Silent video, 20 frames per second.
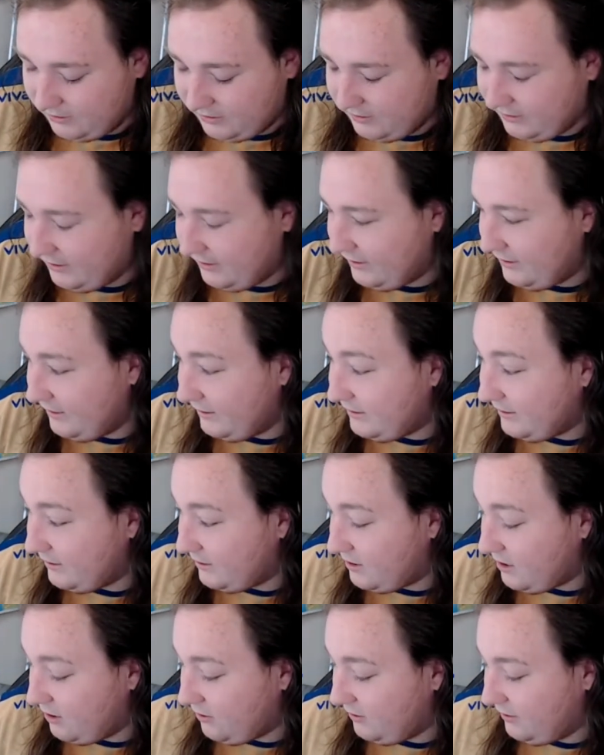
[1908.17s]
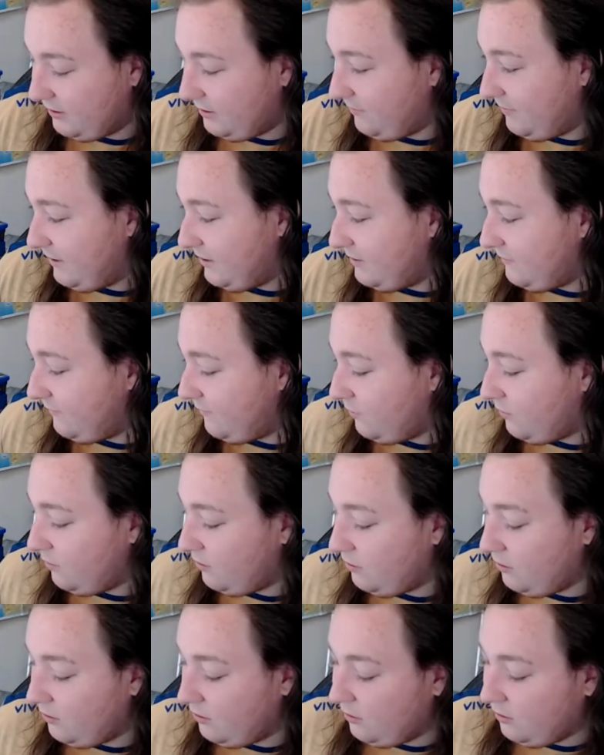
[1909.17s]
This is currently on PS4.
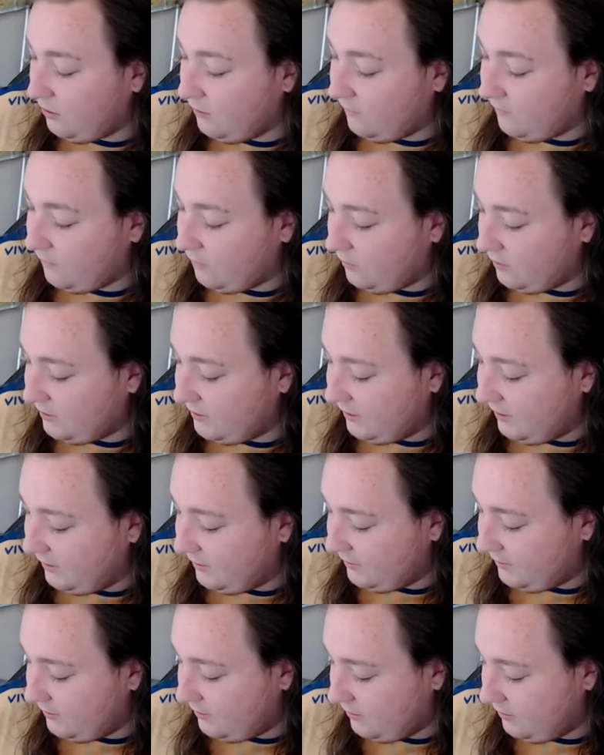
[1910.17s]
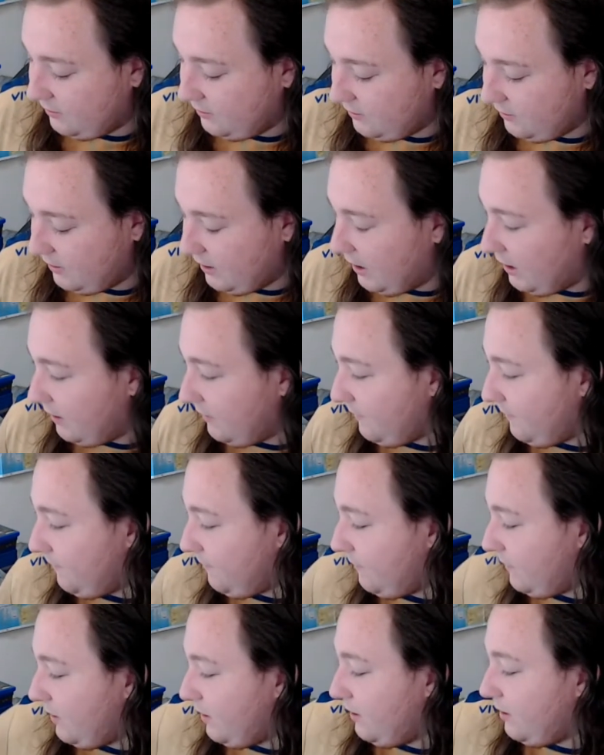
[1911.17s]
Of course it is.
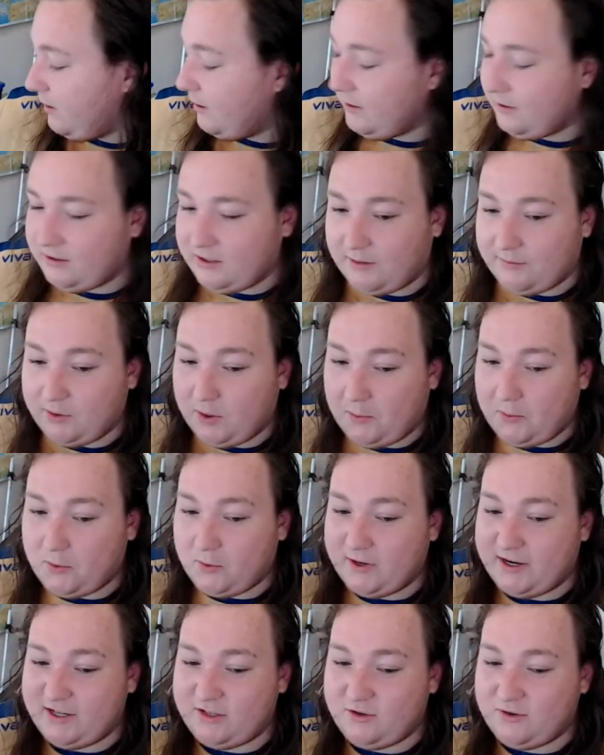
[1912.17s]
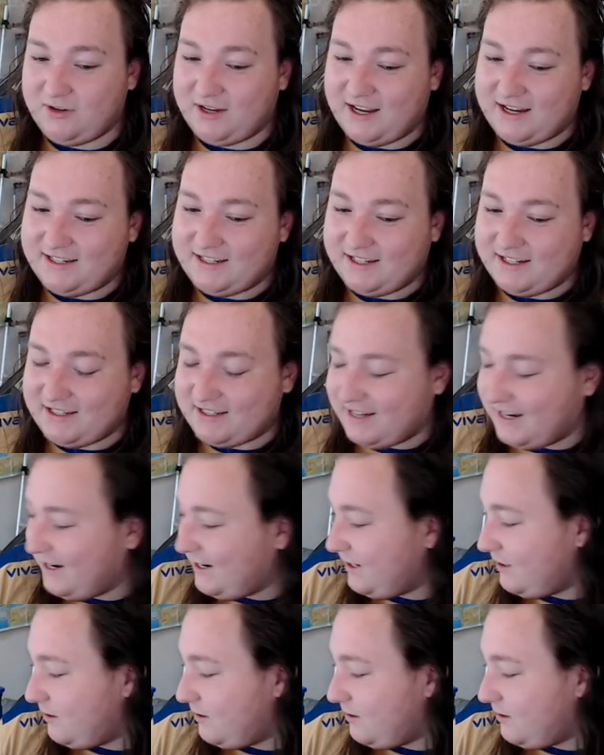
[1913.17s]
WWE 2K16.